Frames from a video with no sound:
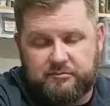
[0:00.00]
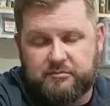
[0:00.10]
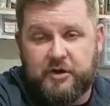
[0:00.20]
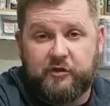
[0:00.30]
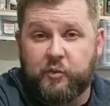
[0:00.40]

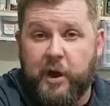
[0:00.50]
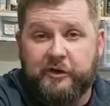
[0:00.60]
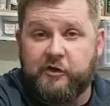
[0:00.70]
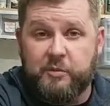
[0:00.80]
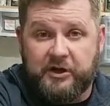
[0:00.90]
there's way
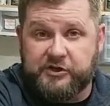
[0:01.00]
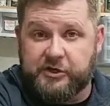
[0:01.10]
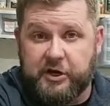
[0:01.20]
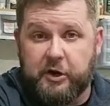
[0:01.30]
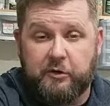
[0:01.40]
too much to
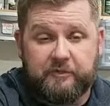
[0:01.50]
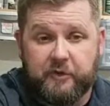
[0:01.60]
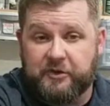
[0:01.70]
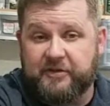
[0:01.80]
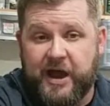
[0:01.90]
do
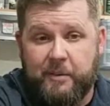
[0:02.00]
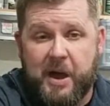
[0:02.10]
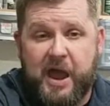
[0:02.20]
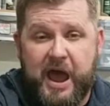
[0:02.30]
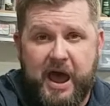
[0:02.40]
for the time
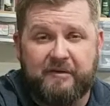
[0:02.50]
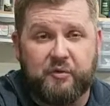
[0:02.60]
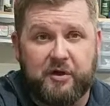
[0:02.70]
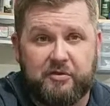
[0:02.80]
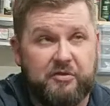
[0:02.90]
I have
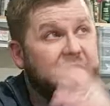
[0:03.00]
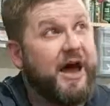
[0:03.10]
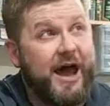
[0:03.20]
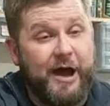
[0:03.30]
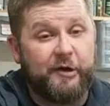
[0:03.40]
with
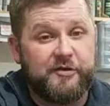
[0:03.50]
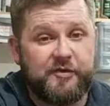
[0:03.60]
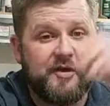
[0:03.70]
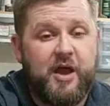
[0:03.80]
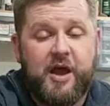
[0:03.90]
the
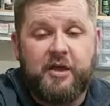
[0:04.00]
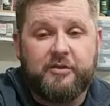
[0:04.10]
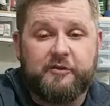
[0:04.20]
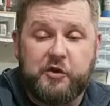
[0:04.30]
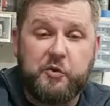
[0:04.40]
house,
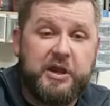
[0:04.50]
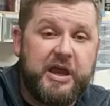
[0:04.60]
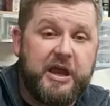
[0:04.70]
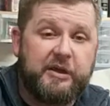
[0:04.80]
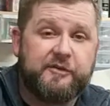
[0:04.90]
the 2
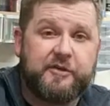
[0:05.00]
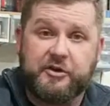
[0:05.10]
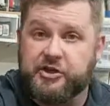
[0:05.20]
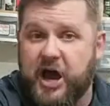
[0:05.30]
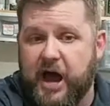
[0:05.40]
kids, the
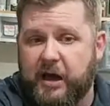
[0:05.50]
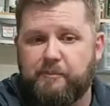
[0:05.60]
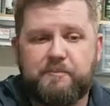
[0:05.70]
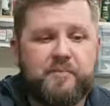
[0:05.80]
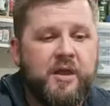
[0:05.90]

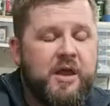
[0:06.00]
job.